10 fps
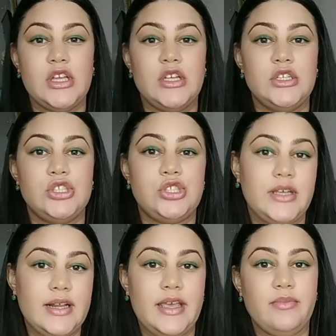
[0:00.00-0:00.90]
She
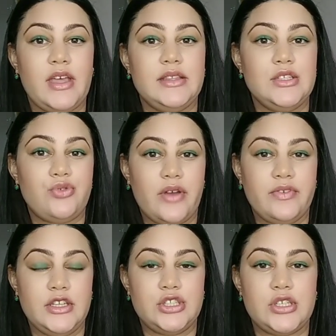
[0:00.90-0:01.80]
claimed that these
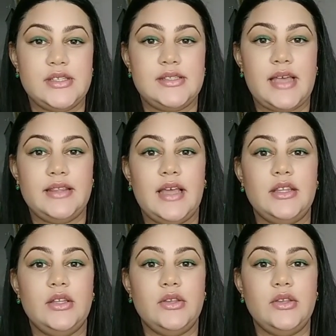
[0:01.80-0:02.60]
revelations said that